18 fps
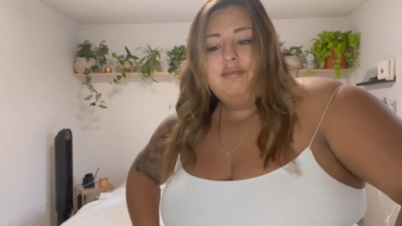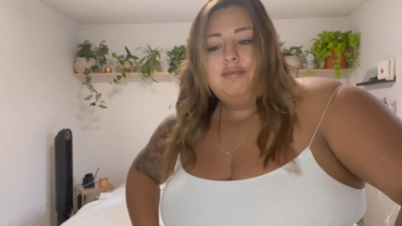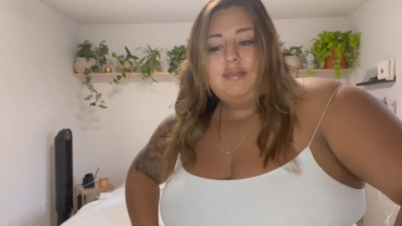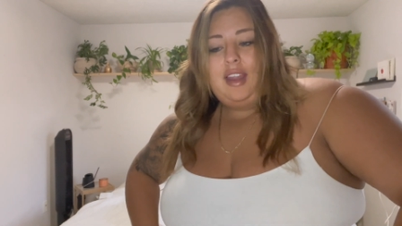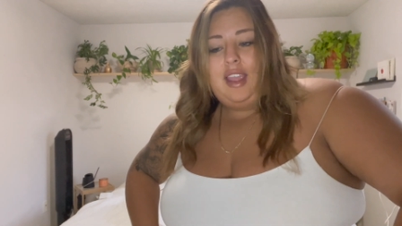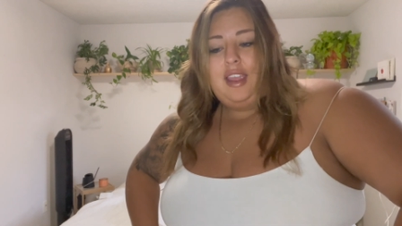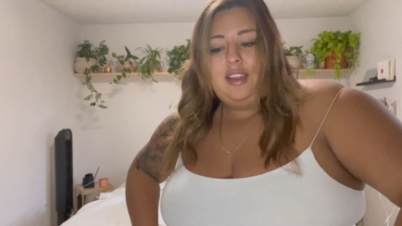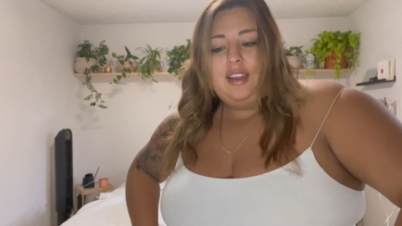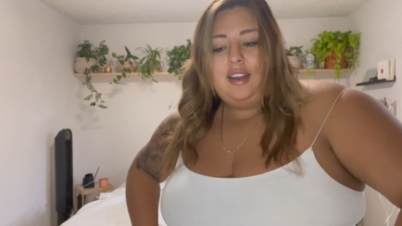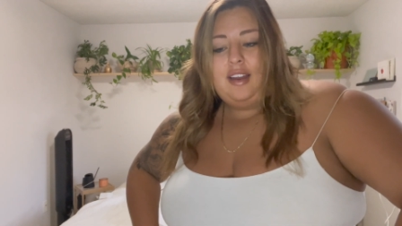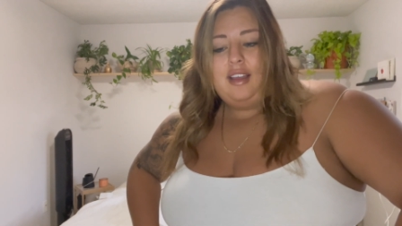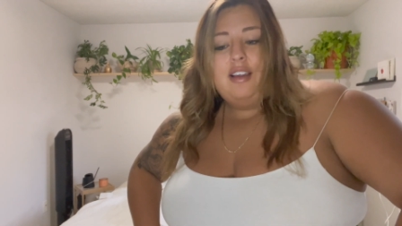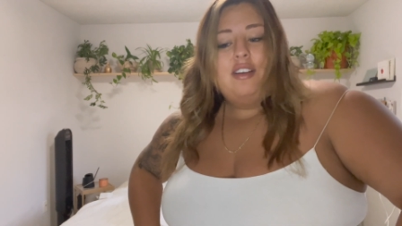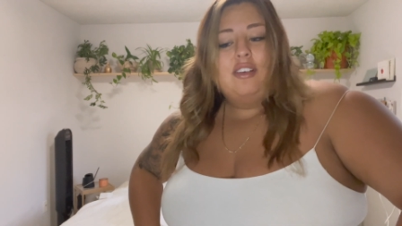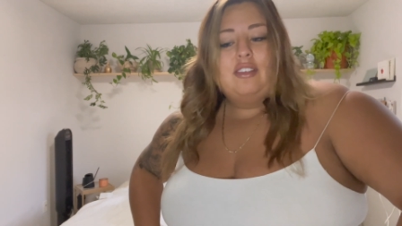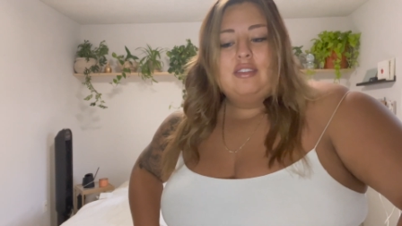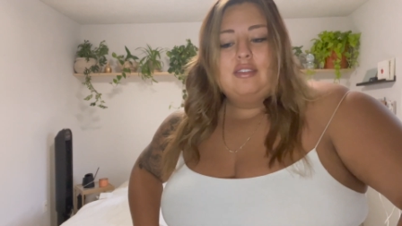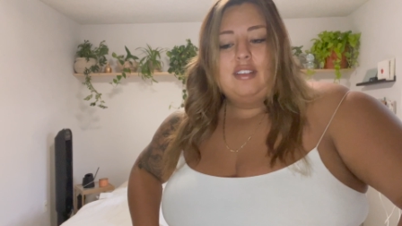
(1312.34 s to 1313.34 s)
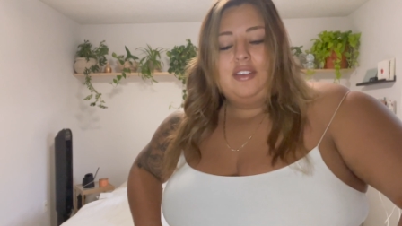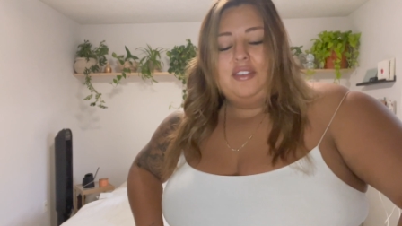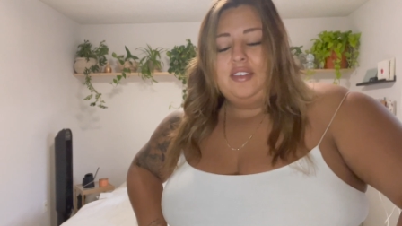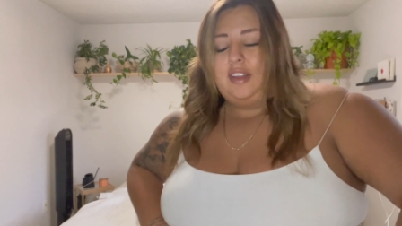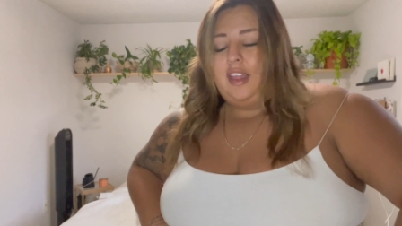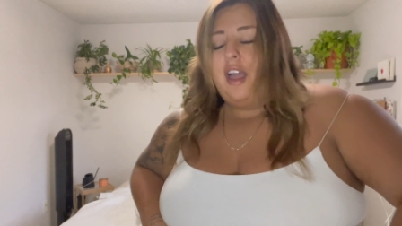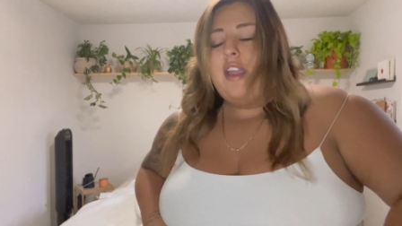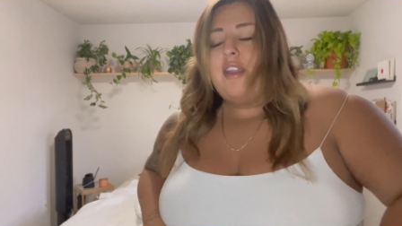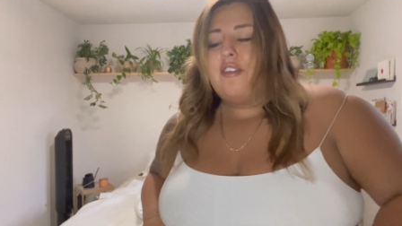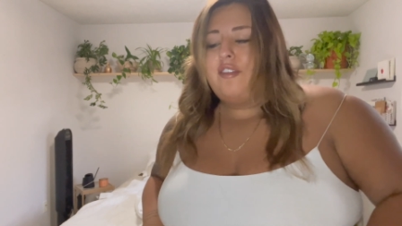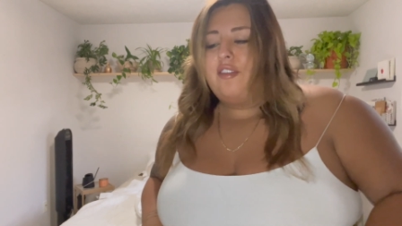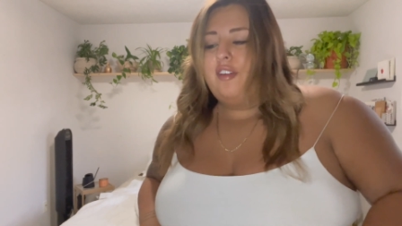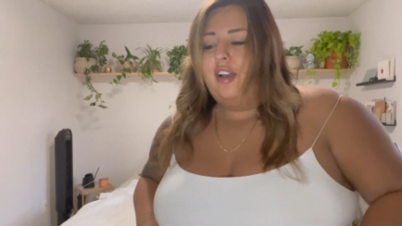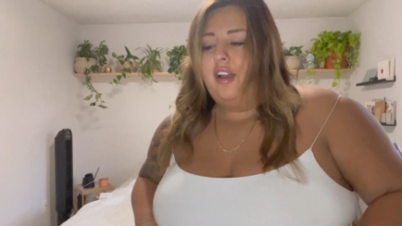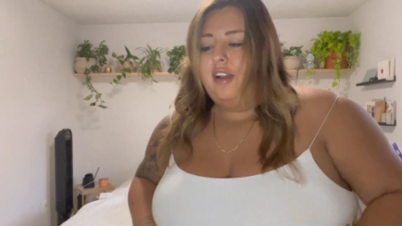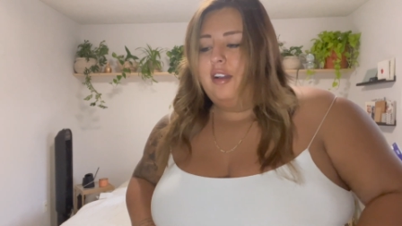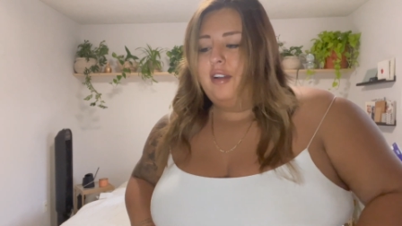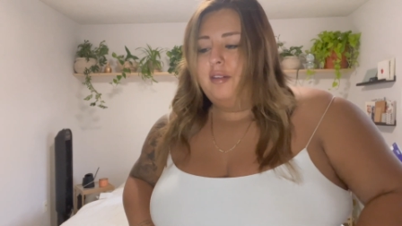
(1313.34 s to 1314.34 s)
hanging out, living life,
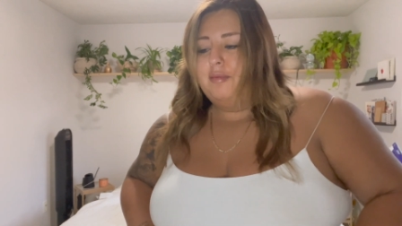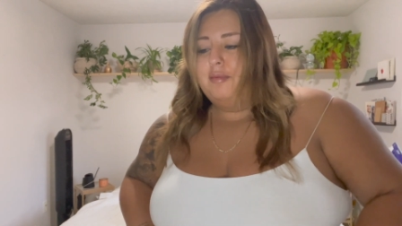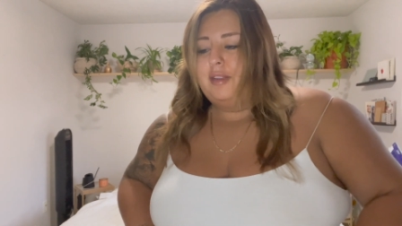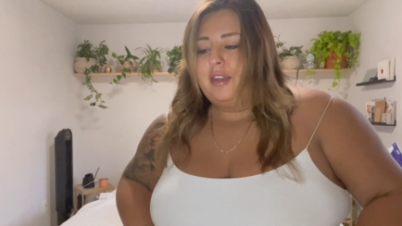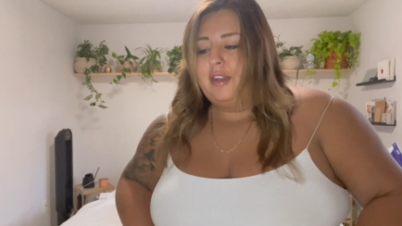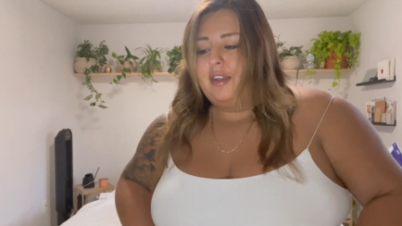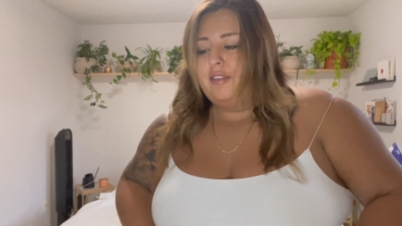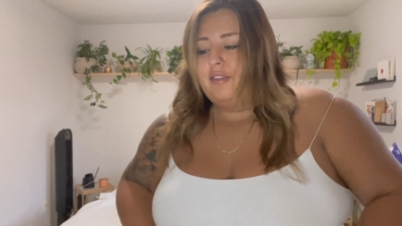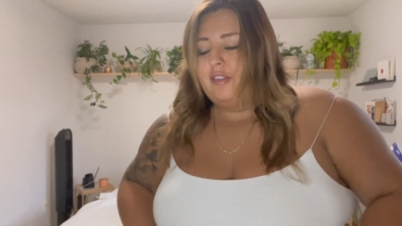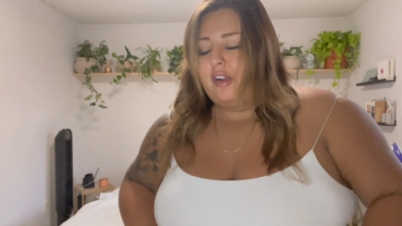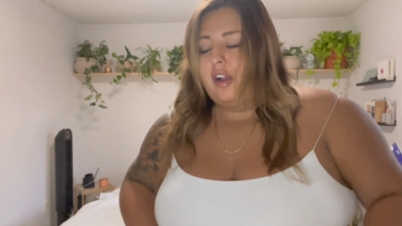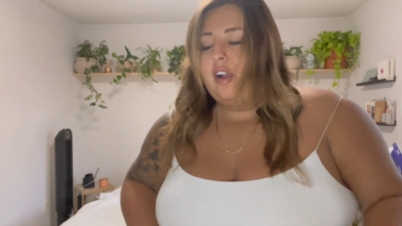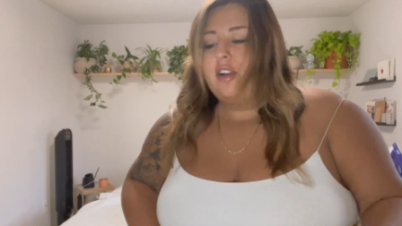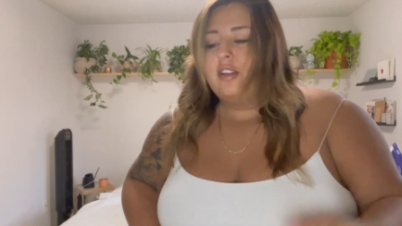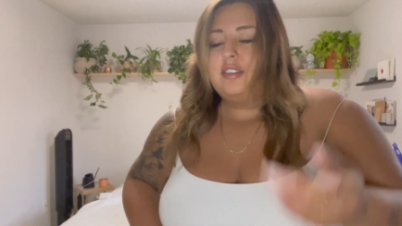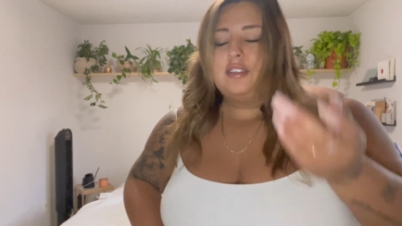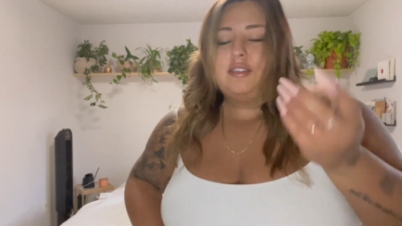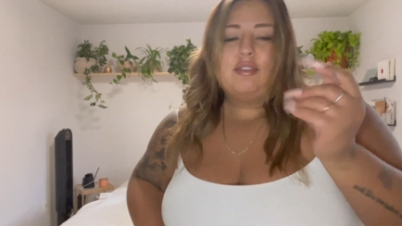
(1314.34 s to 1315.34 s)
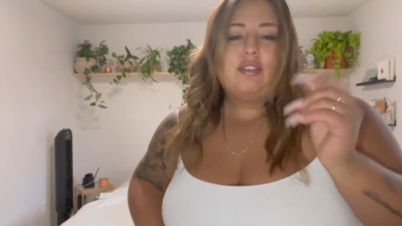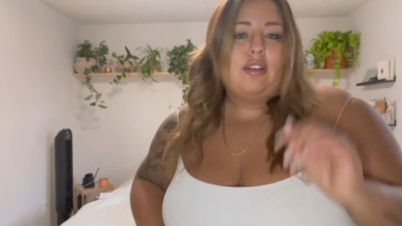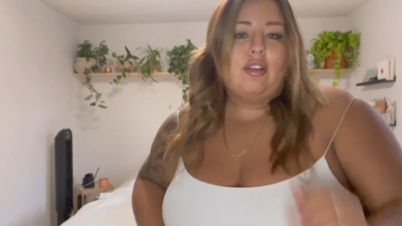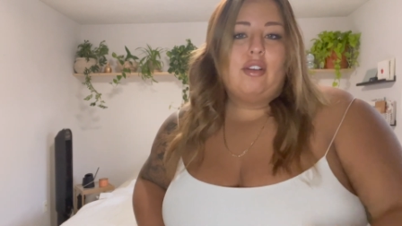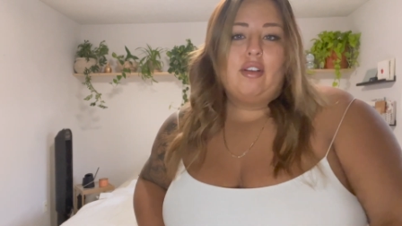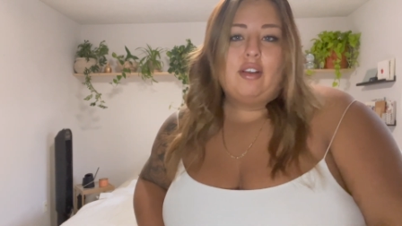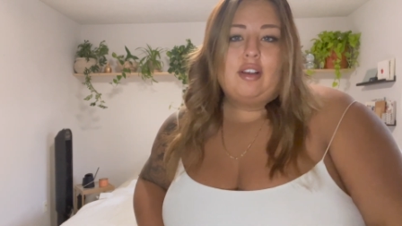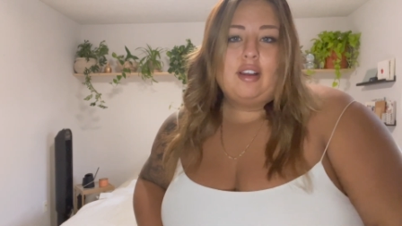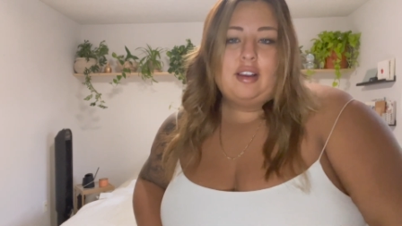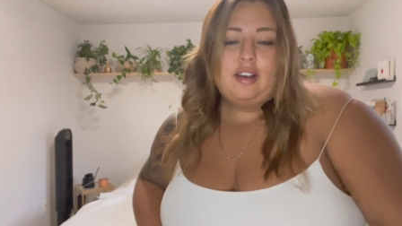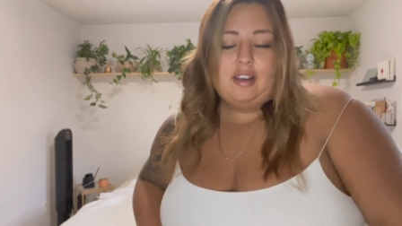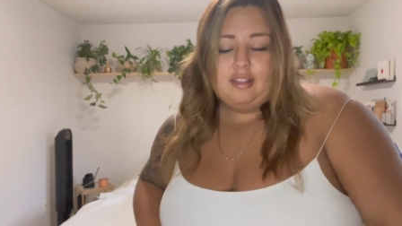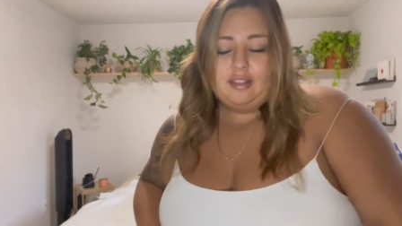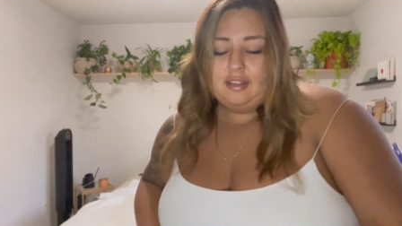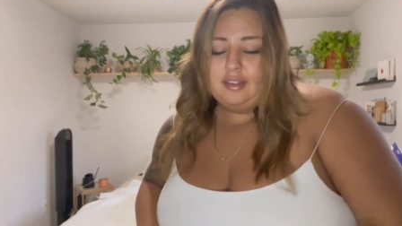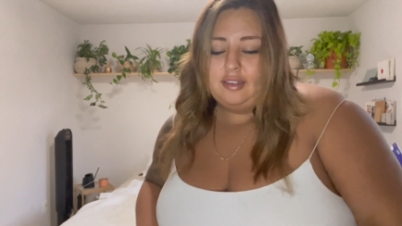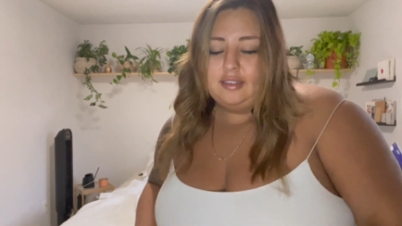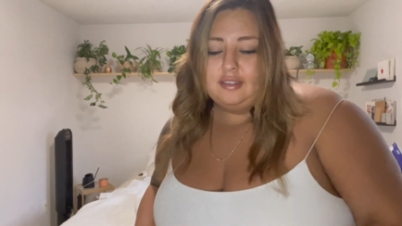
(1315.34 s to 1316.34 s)
um, that I forgot to record
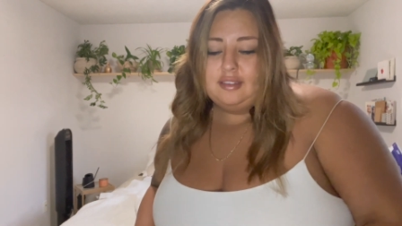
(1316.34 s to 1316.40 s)
anything.